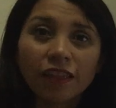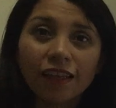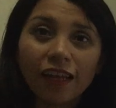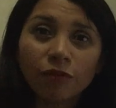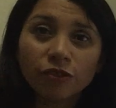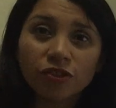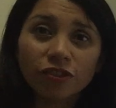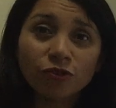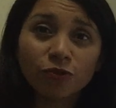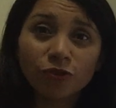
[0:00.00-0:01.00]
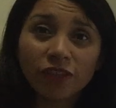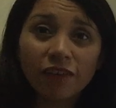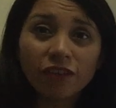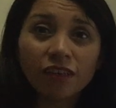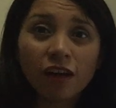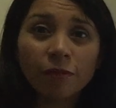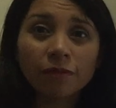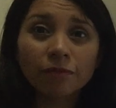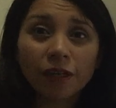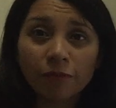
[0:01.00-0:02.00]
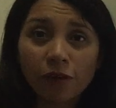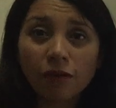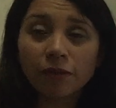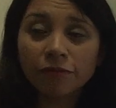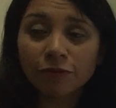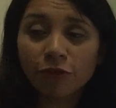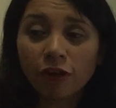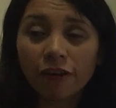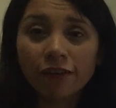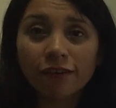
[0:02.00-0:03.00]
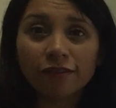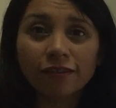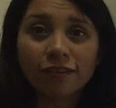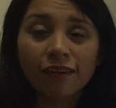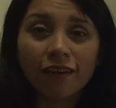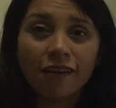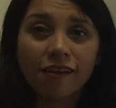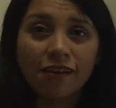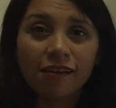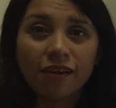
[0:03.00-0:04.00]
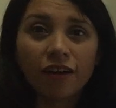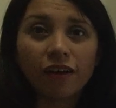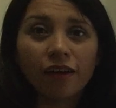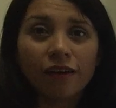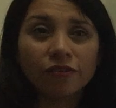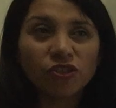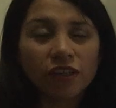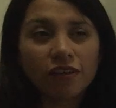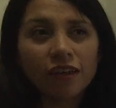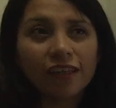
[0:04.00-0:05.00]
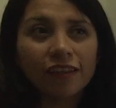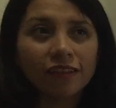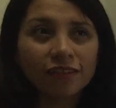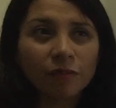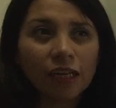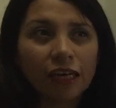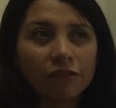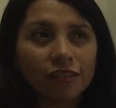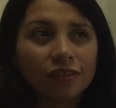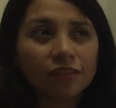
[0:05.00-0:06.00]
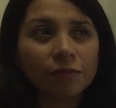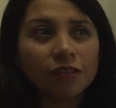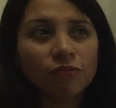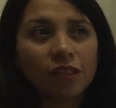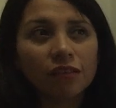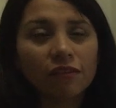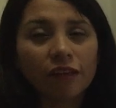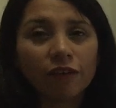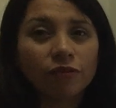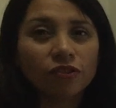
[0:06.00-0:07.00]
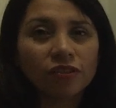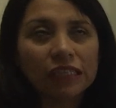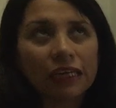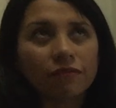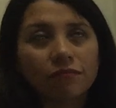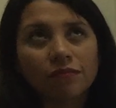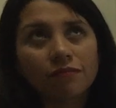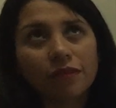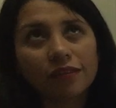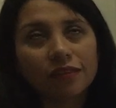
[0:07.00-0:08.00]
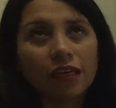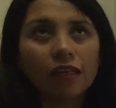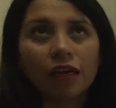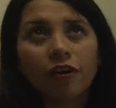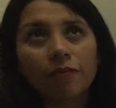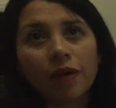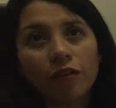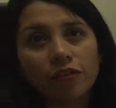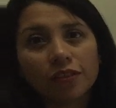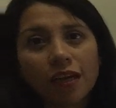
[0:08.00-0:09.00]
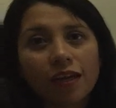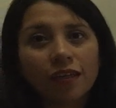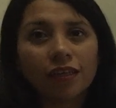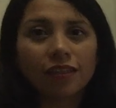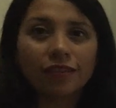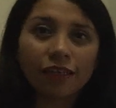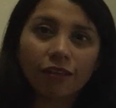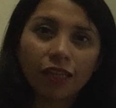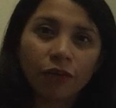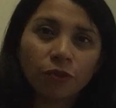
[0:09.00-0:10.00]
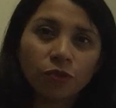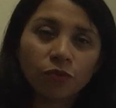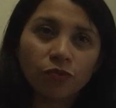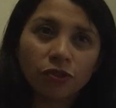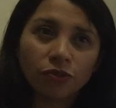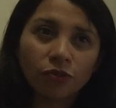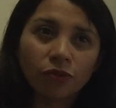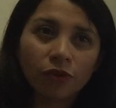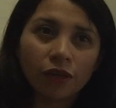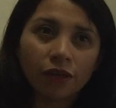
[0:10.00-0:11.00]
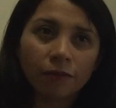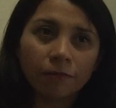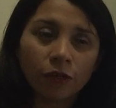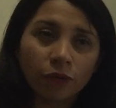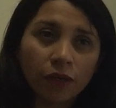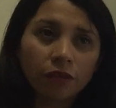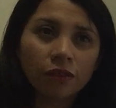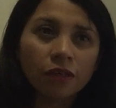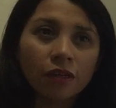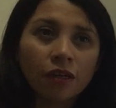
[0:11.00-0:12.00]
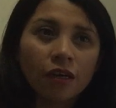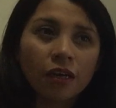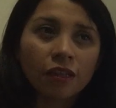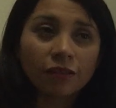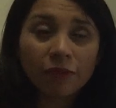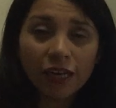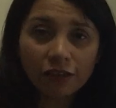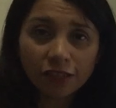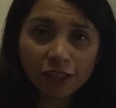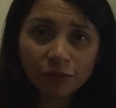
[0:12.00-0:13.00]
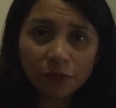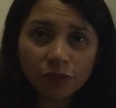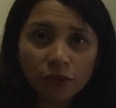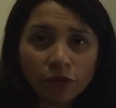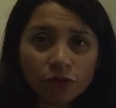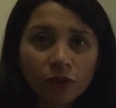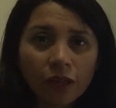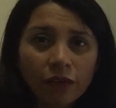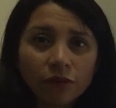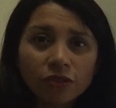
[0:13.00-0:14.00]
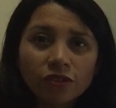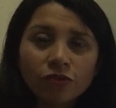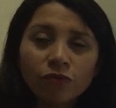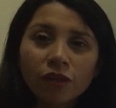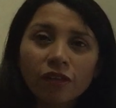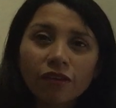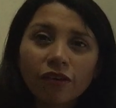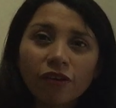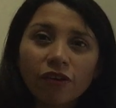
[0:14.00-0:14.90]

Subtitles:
that languages do not have in common bring problems for learners. Generally, the similarities between the languages, like let's say our mother tongue and the second language we want to acquire, the similarities between those two languages will